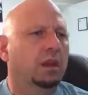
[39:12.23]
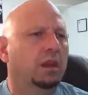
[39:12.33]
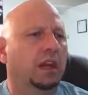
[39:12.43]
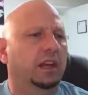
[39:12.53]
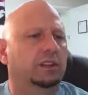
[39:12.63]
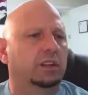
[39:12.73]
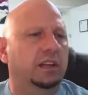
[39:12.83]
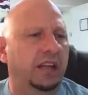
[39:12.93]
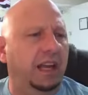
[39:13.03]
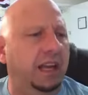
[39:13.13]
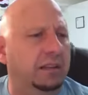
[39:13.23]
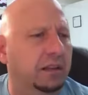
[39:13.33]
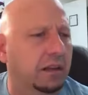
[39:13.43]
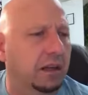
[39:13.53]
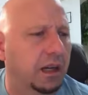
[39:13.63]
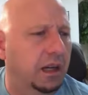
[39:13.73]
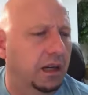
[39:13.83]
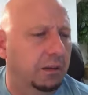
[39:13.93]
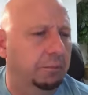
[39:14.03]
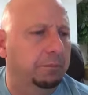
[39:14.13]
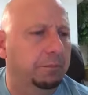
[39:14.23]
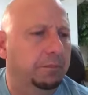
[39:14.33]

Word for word: and you look at um,